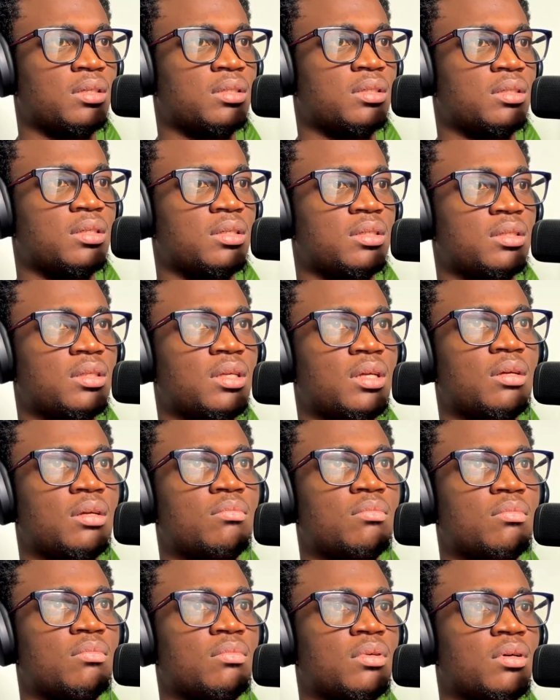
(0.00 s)

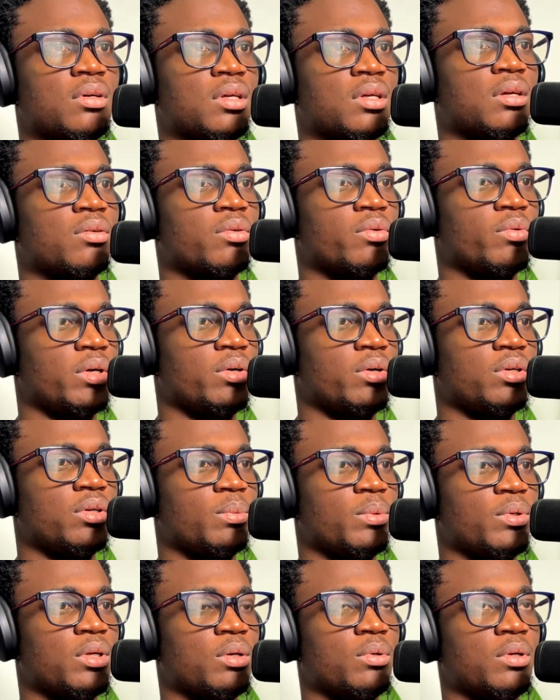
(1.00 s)
System. Okay, wait, hold
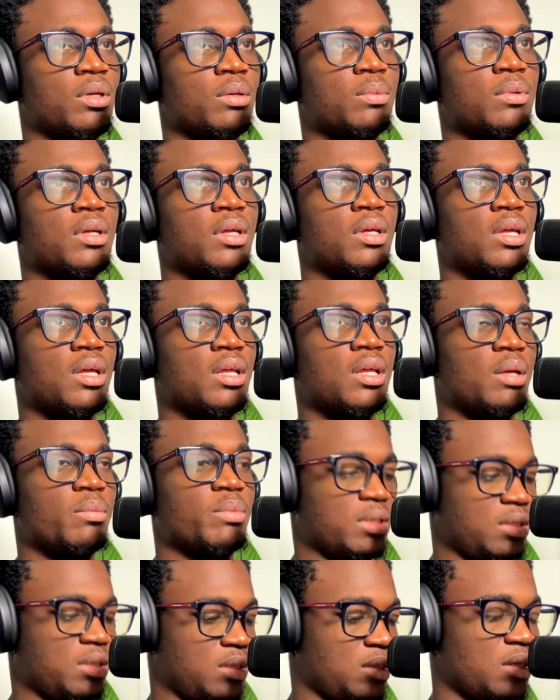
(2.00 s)
up. Let
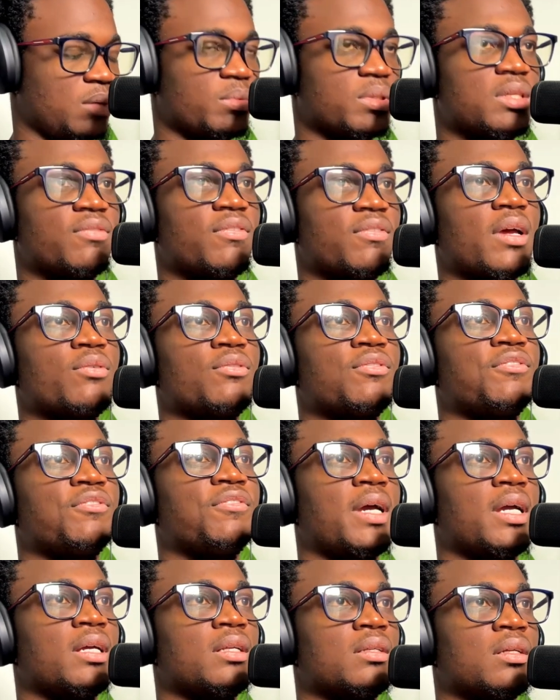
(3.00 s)
me see. Let me see if I could
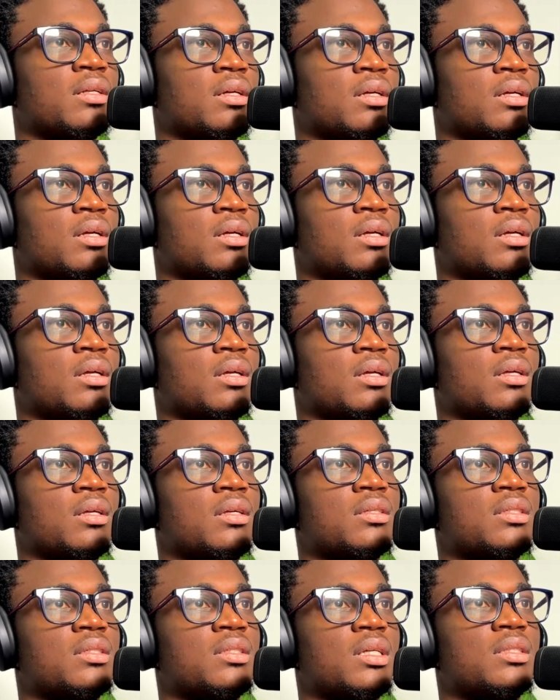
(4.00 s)
find
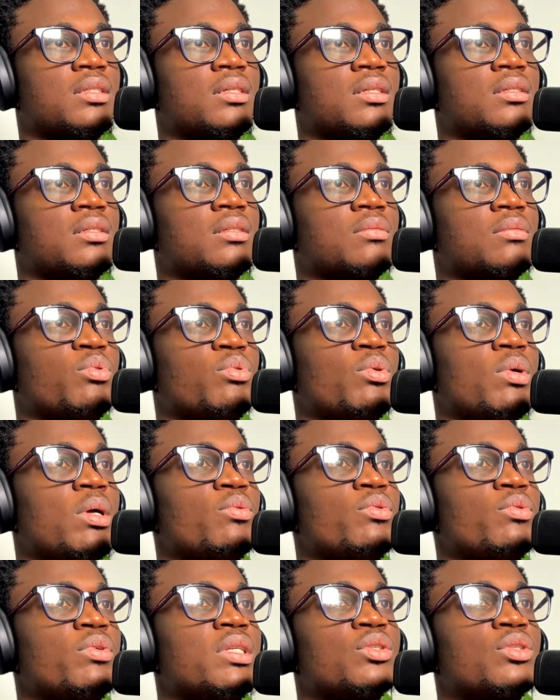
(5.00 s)
settings.
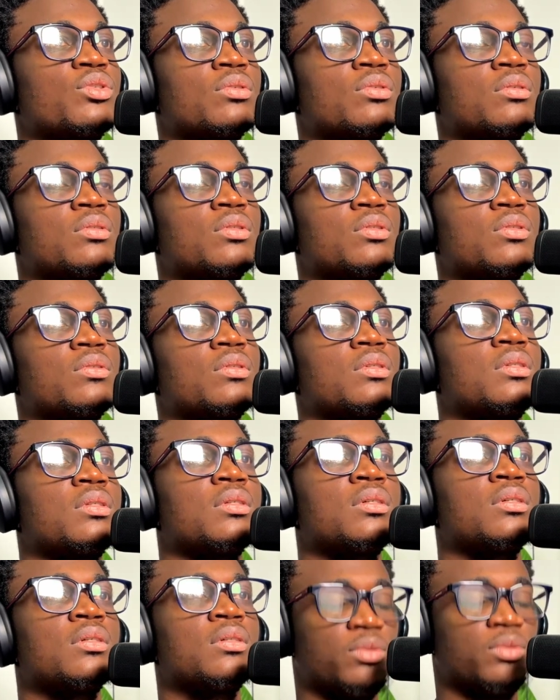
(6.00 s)
Probably we need to go to
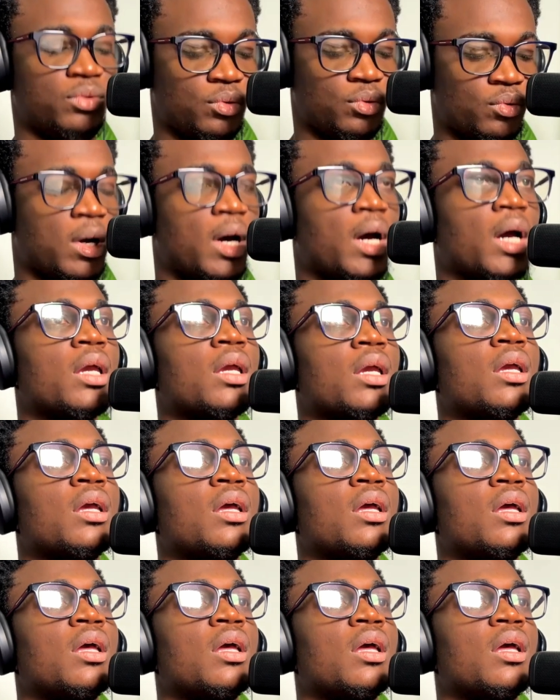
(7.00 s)
the UI
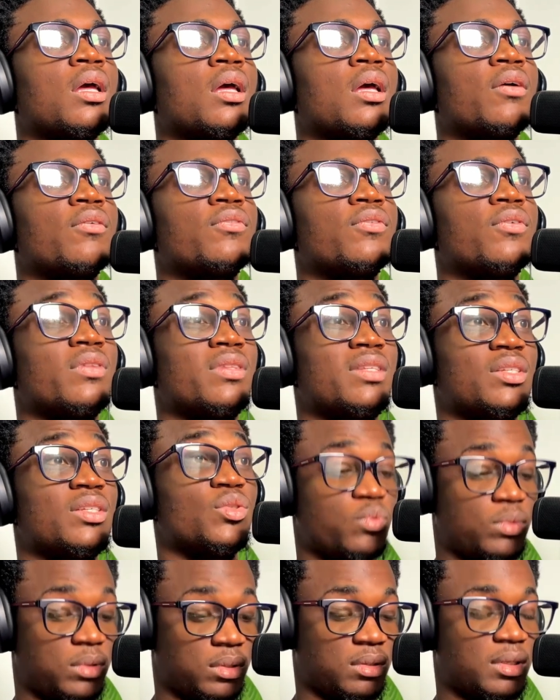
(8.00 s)
for
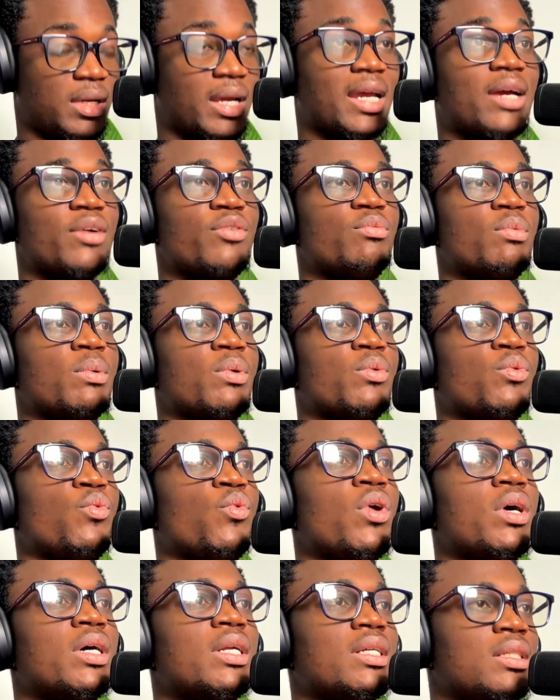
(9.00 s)
this one. I can't remember
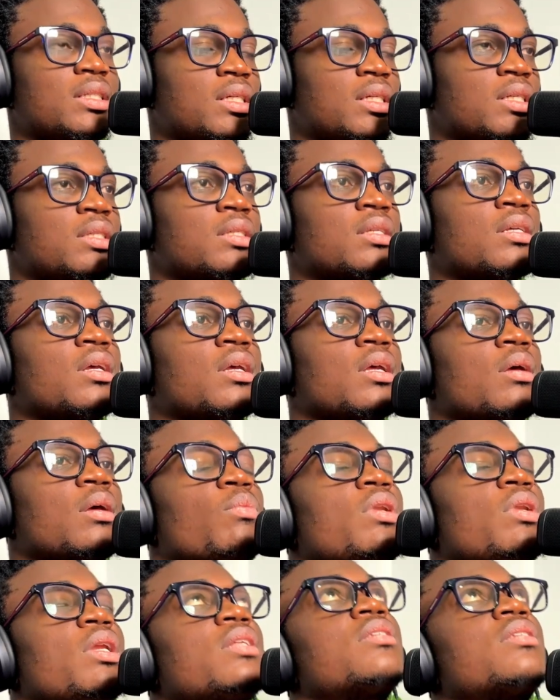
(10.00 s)
what it is,
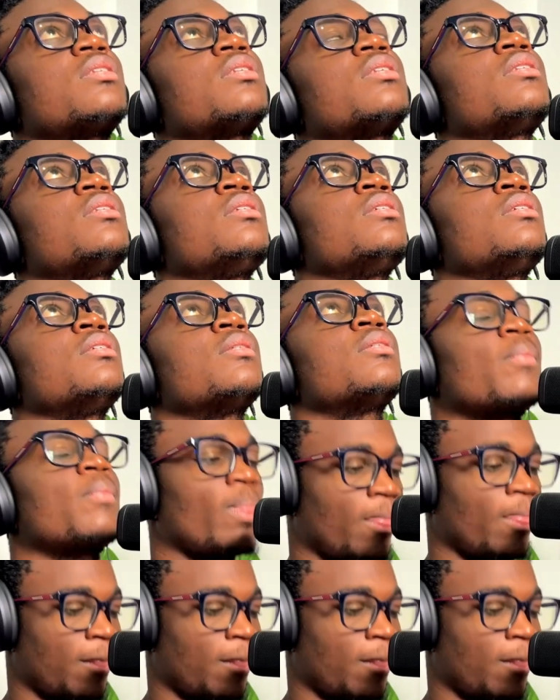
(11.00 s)
but let's see.